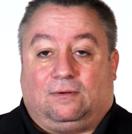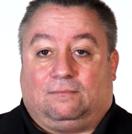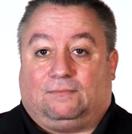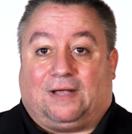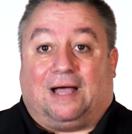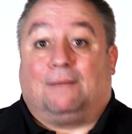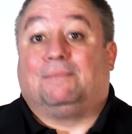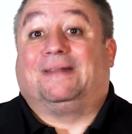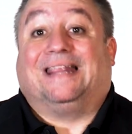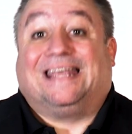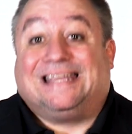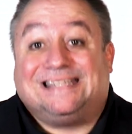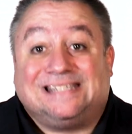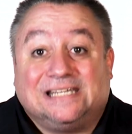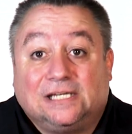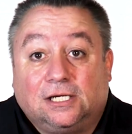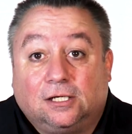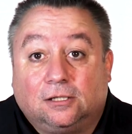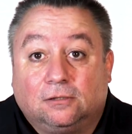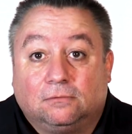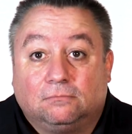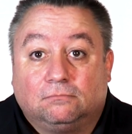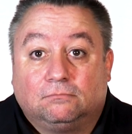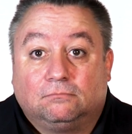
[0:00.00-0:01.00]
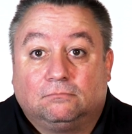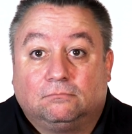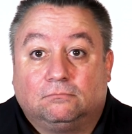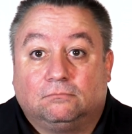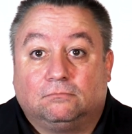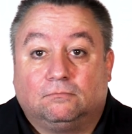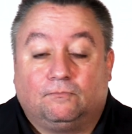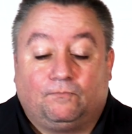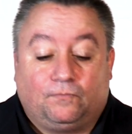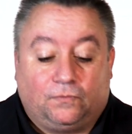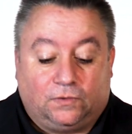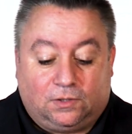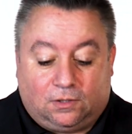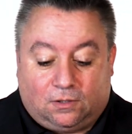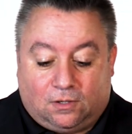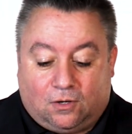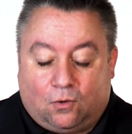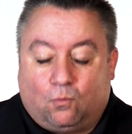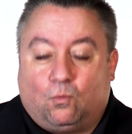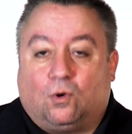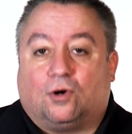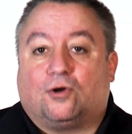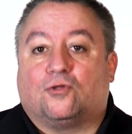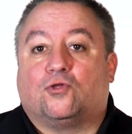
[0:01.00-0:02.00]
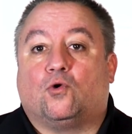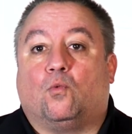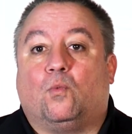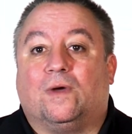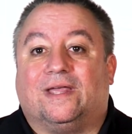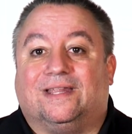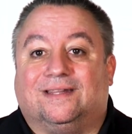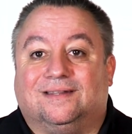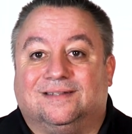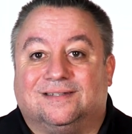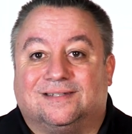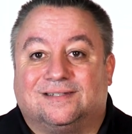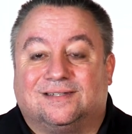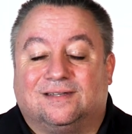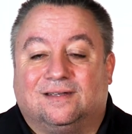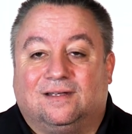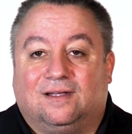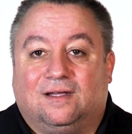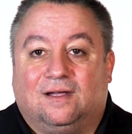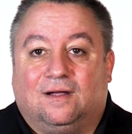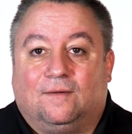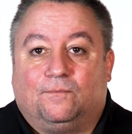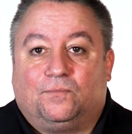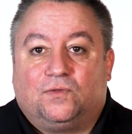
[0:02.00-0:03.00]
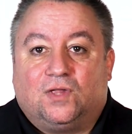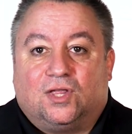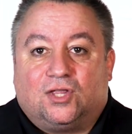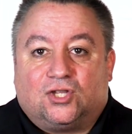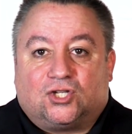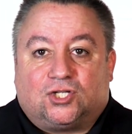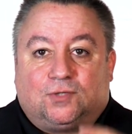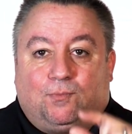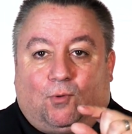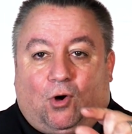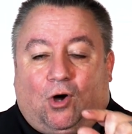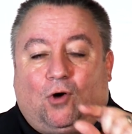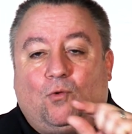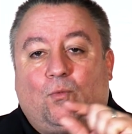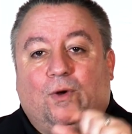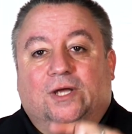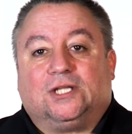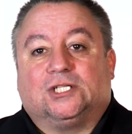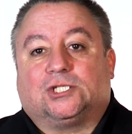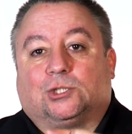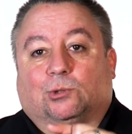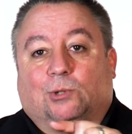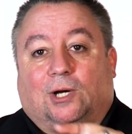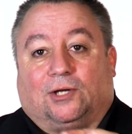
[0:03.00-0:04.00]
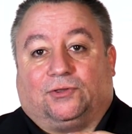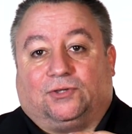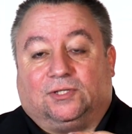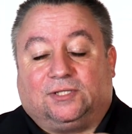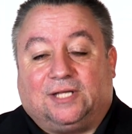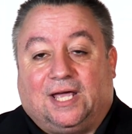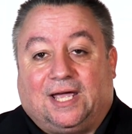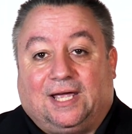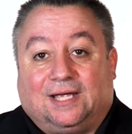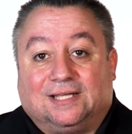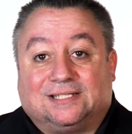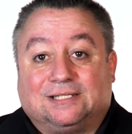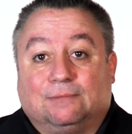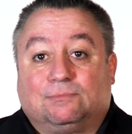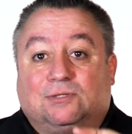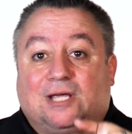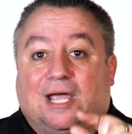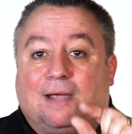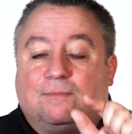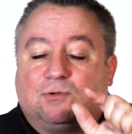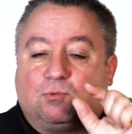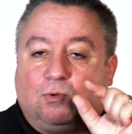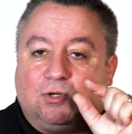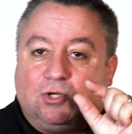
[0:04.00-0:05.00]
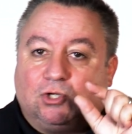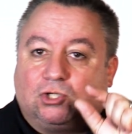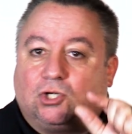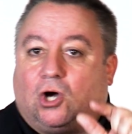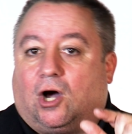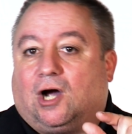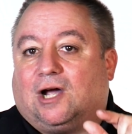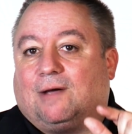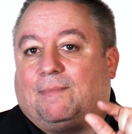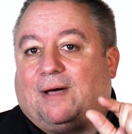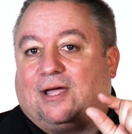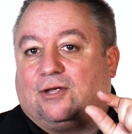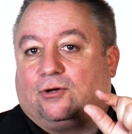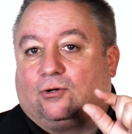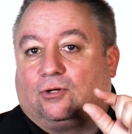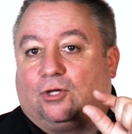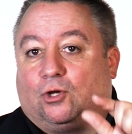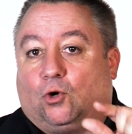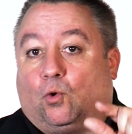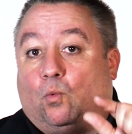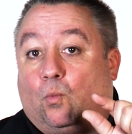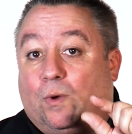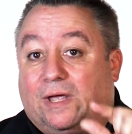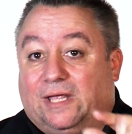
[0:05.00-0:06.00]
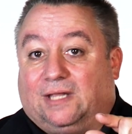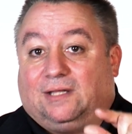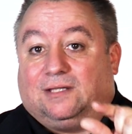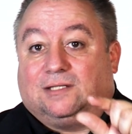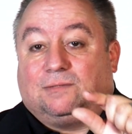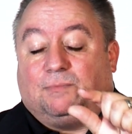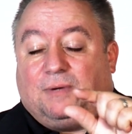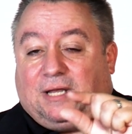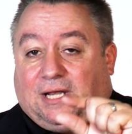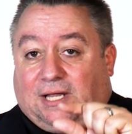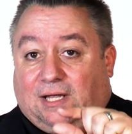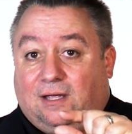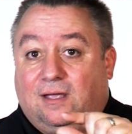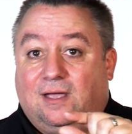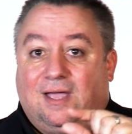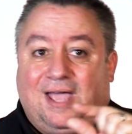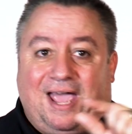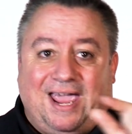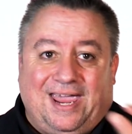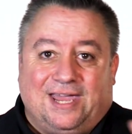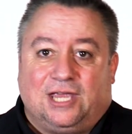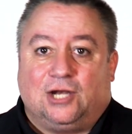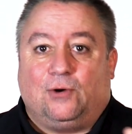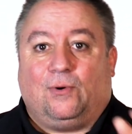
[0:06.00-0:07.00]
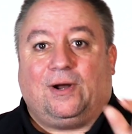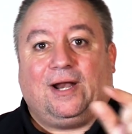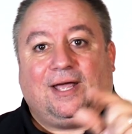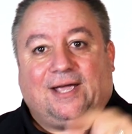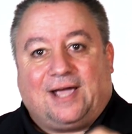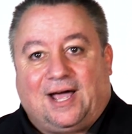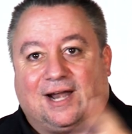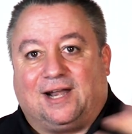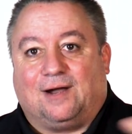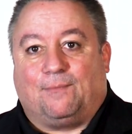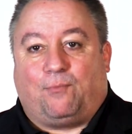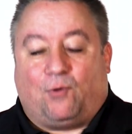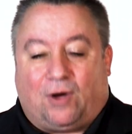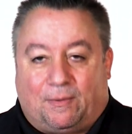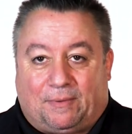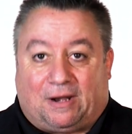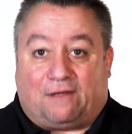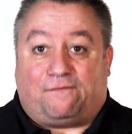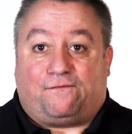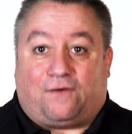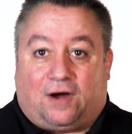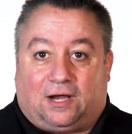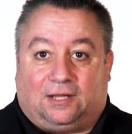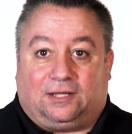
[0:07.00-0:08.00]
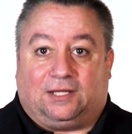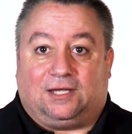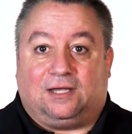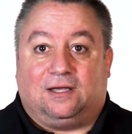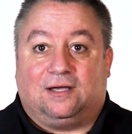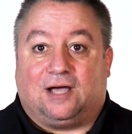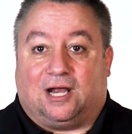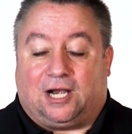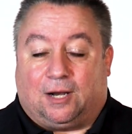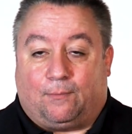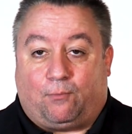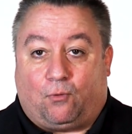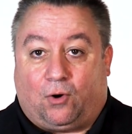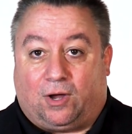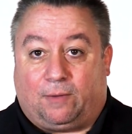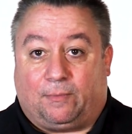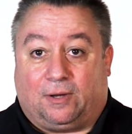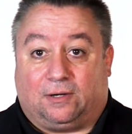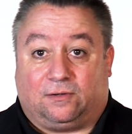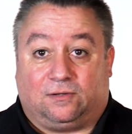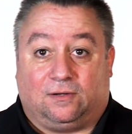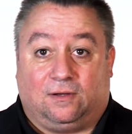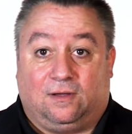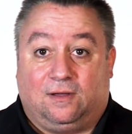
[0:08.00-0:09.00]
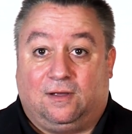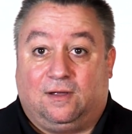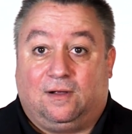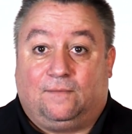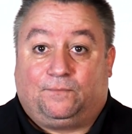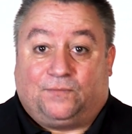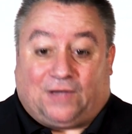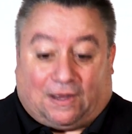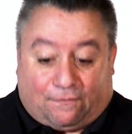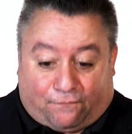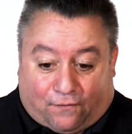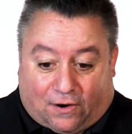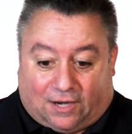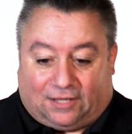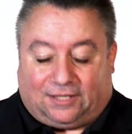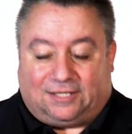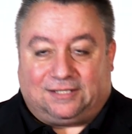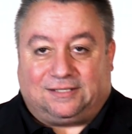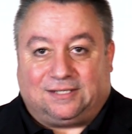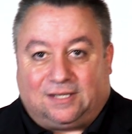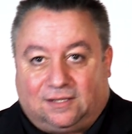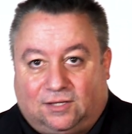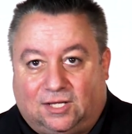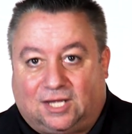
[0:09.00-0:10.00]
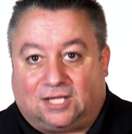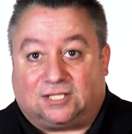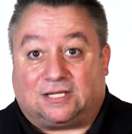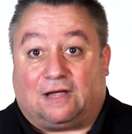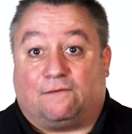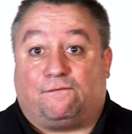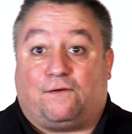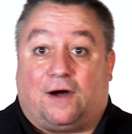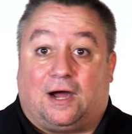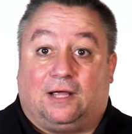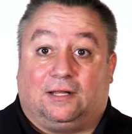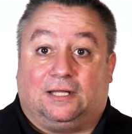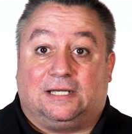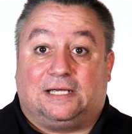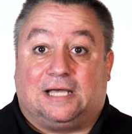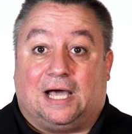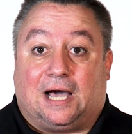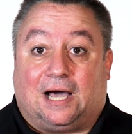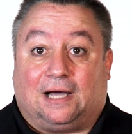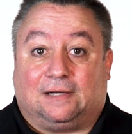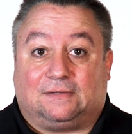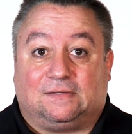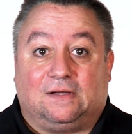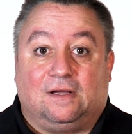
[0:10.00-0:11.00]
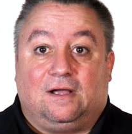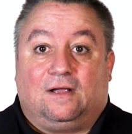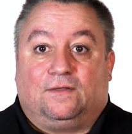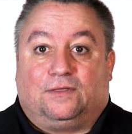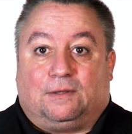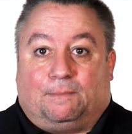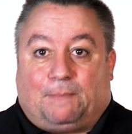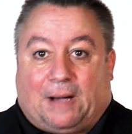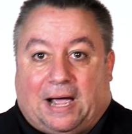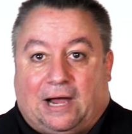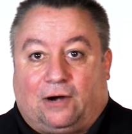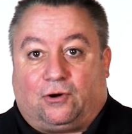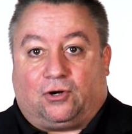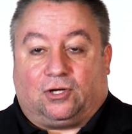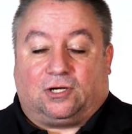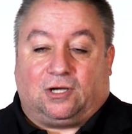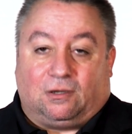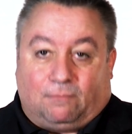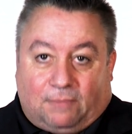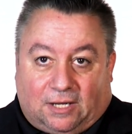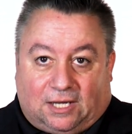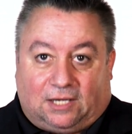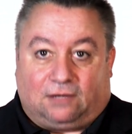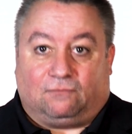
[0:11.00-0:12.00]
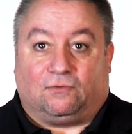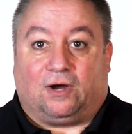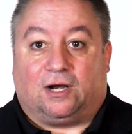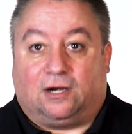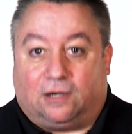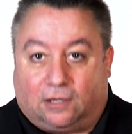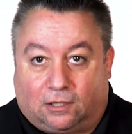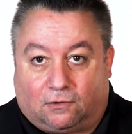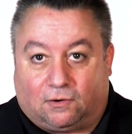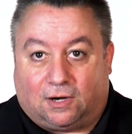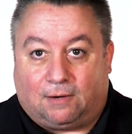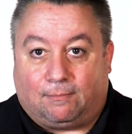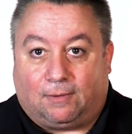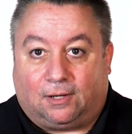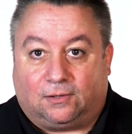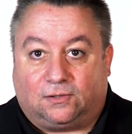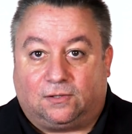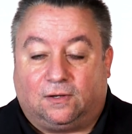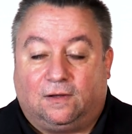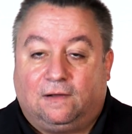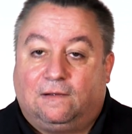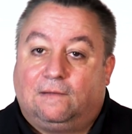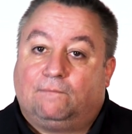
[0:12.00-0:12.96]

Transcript: I'm lazy. What are the wins? Small wins throughout the day. And sometimes when you talk about your little wins, meaning, hey, you know what? I got an appointment. I finally got an appointment. I finally did this. I finally got the buyer to commit and write an agreement.